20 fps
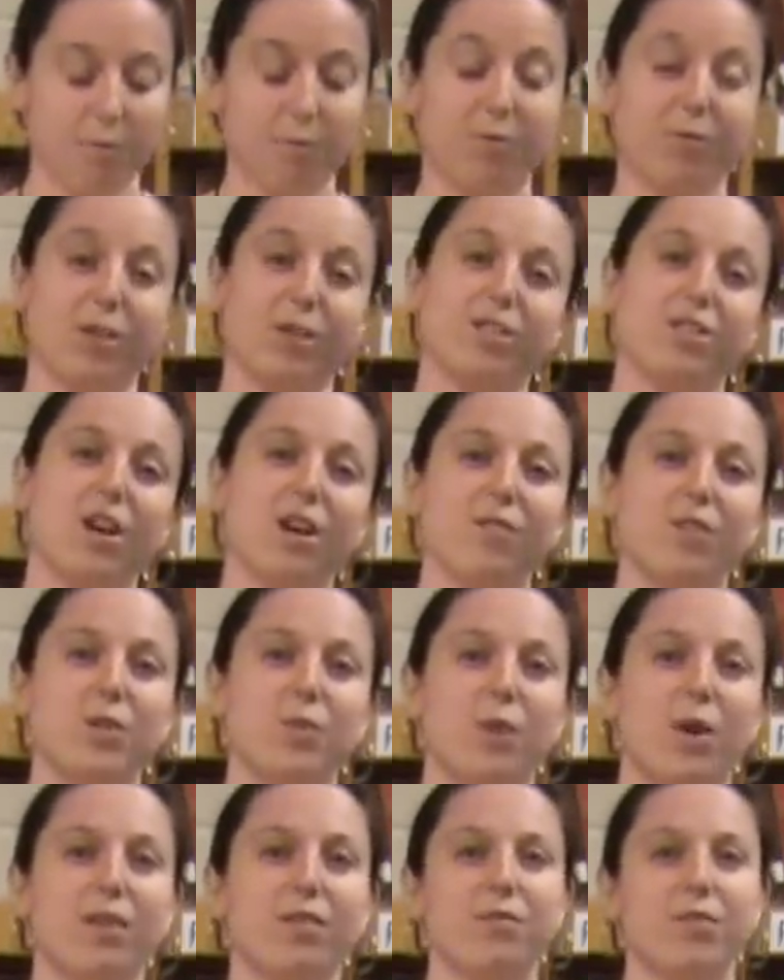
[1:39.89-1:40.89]
First off,
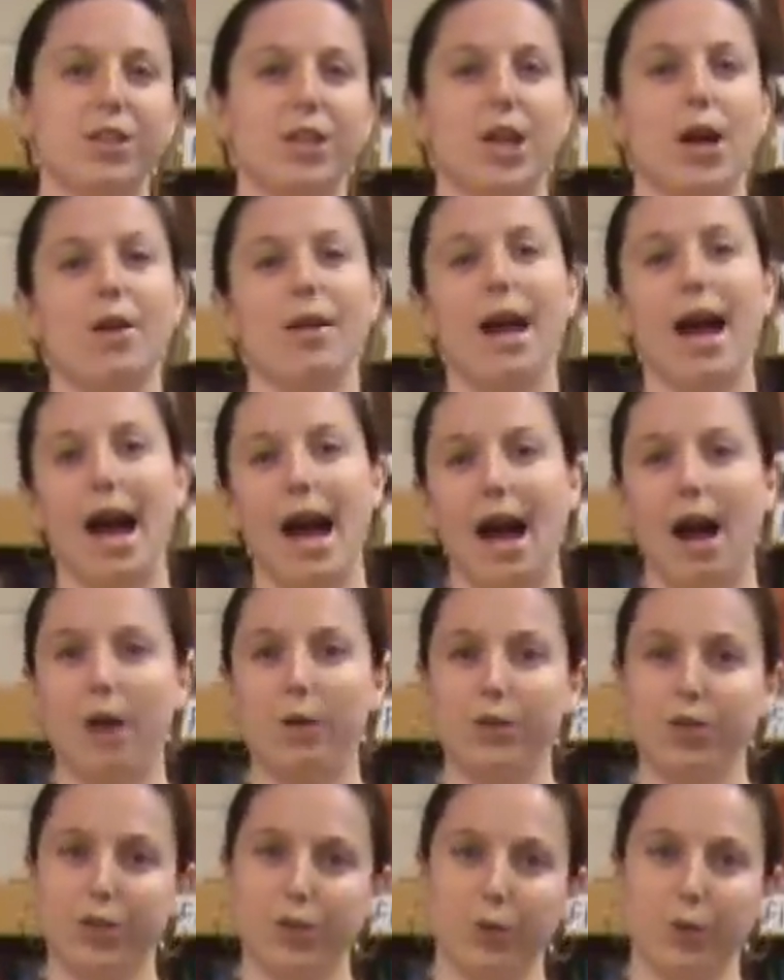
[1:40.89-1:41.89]
you want to figure out
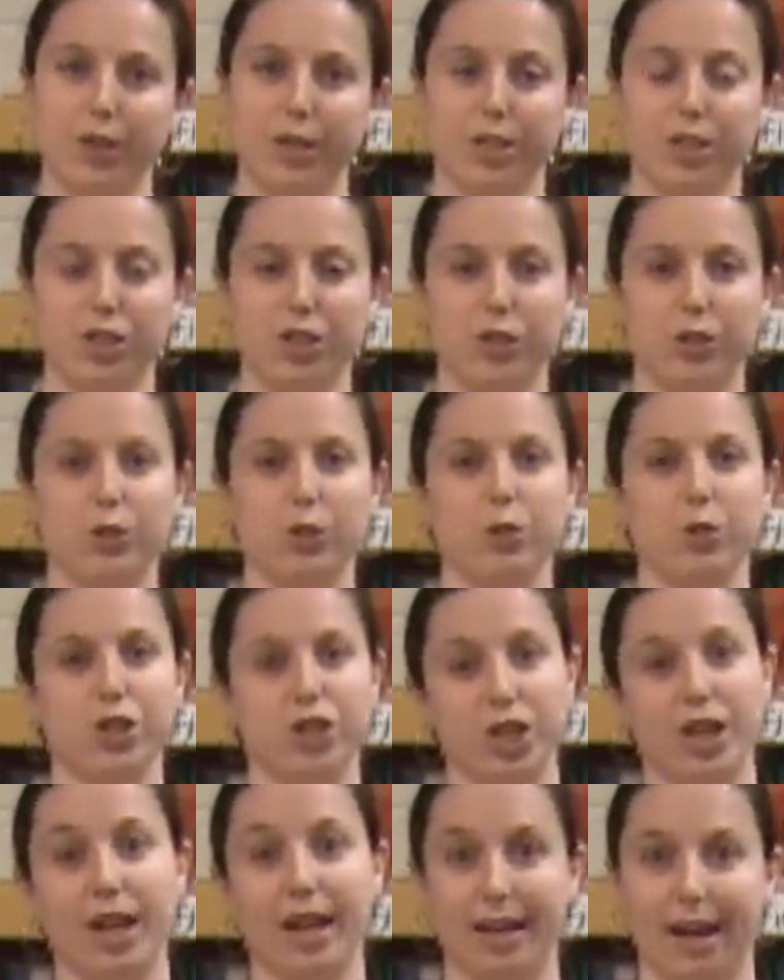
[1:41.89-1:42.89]
how you're going to
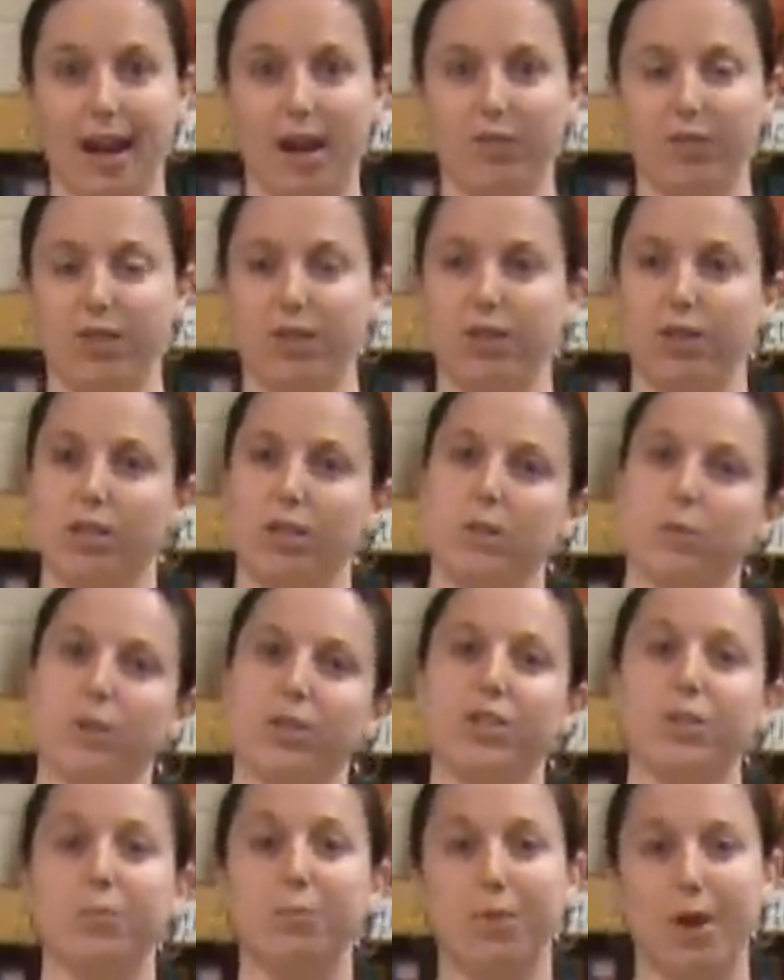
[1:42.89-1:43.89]
check out the Nooks.
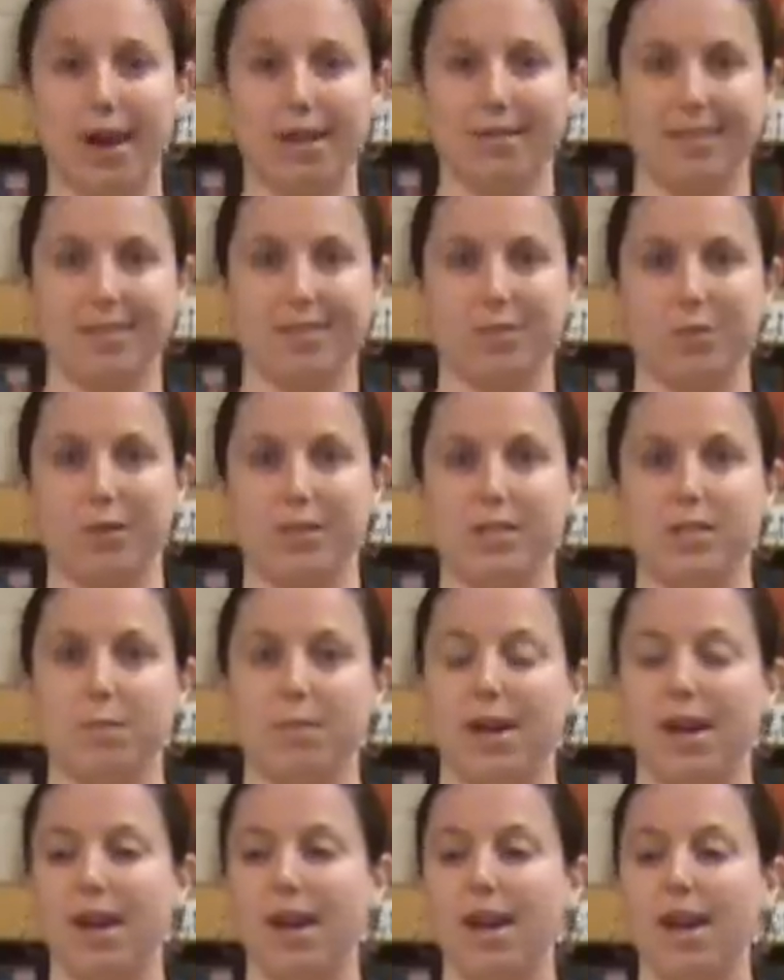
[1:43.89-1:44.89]
What's your process going to
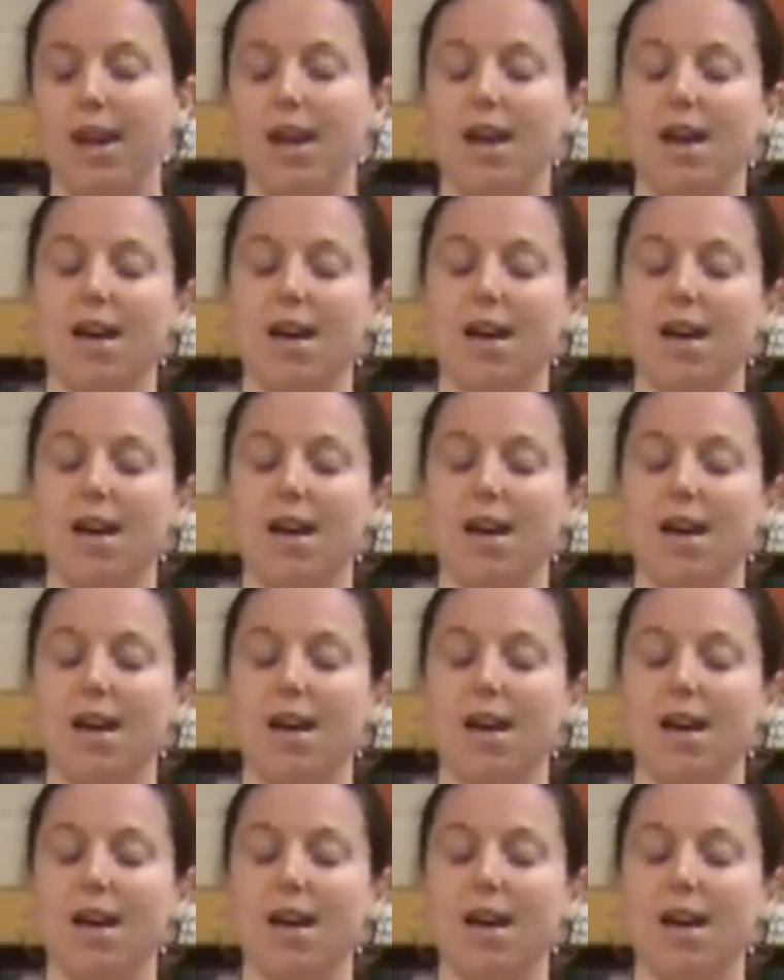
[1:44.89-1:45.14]
be?